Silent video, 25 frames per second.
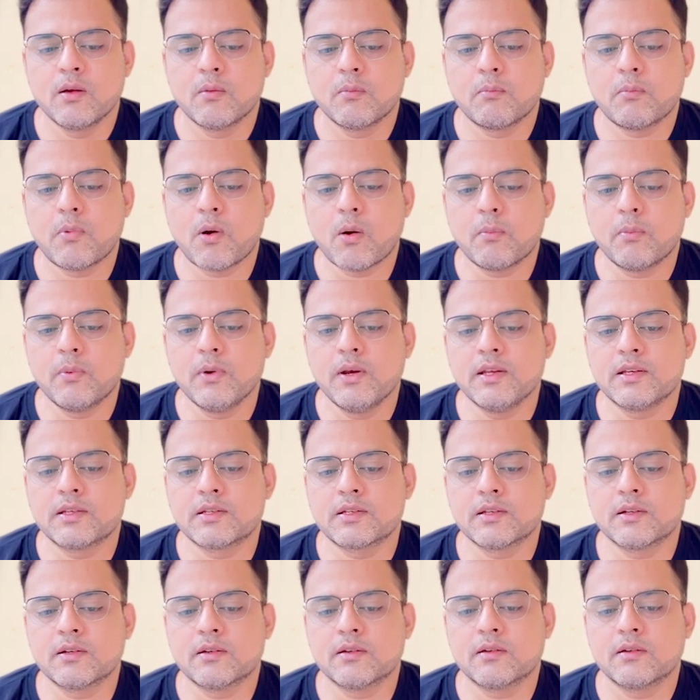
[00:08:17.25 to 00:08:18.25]

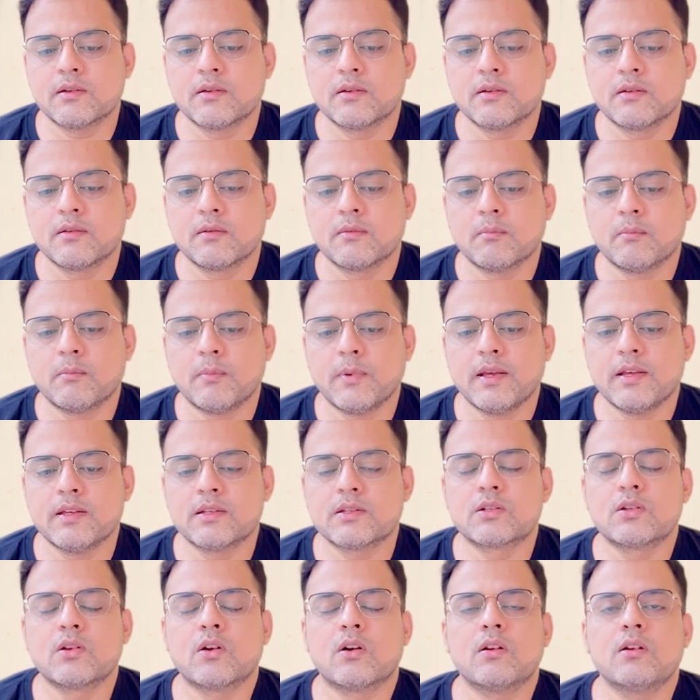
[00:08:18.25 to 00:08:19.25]
population
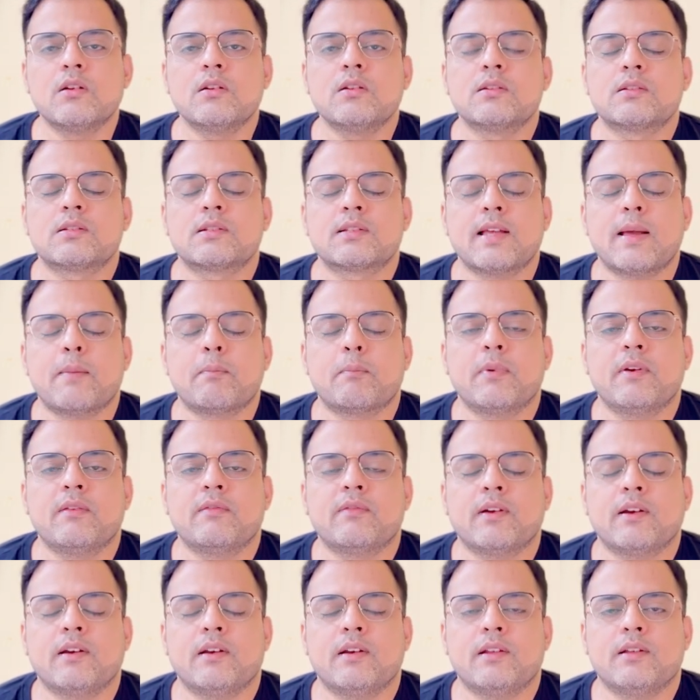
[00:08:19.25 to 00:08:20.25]
based on sample
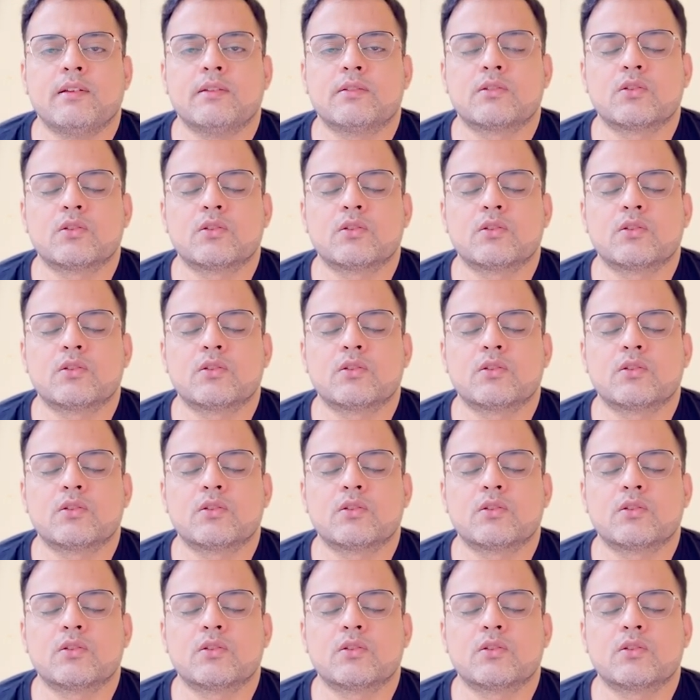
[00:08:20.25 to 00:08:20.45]
findings.